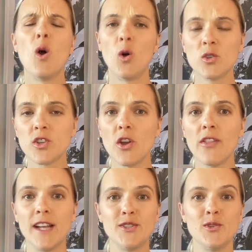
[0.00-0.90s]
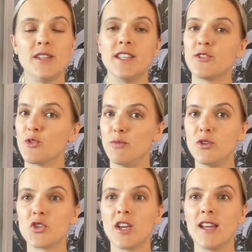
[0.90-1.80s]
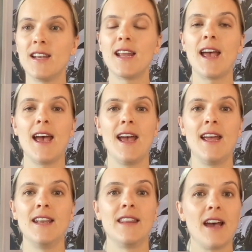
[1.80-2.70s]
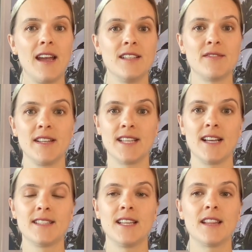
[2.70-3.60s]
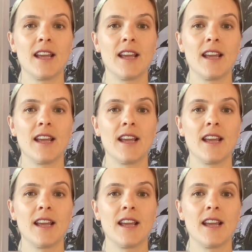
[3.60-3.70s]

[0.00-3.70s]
Also, they do the distribution, and that is fantastic.